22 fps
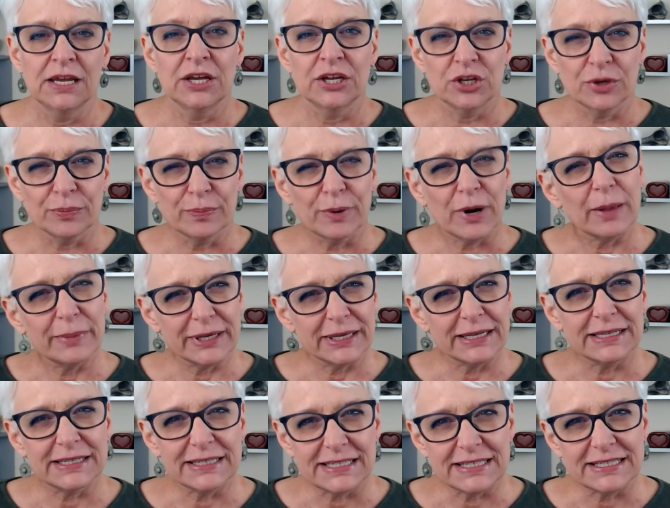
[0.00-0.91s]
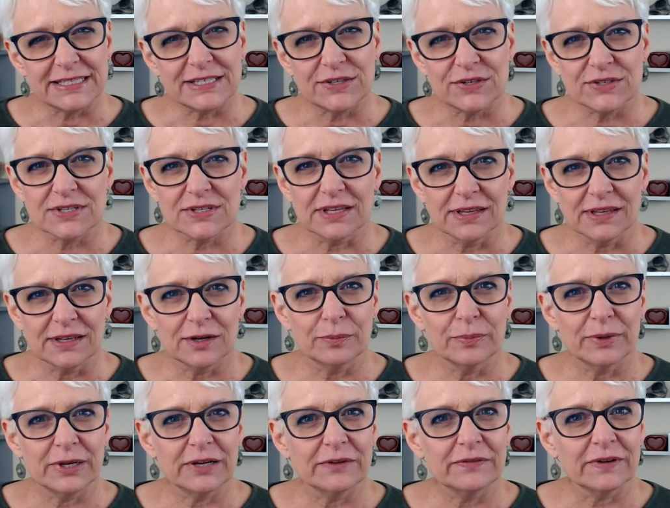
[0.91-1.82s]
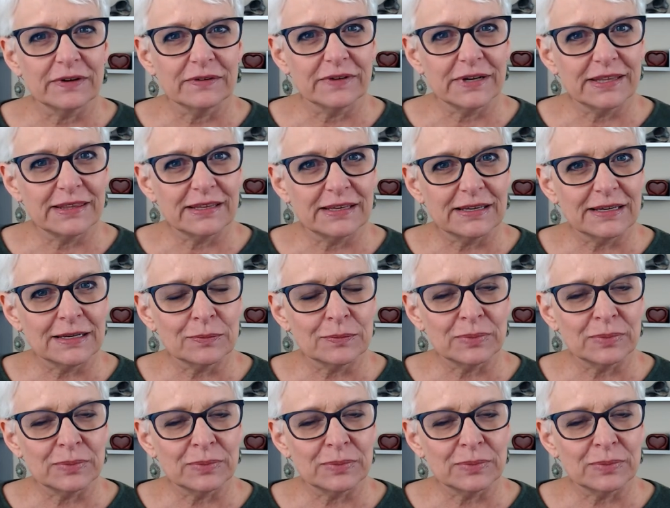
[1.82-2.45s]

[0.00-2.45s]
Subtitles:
You're probably going to need to use a little bit of everything,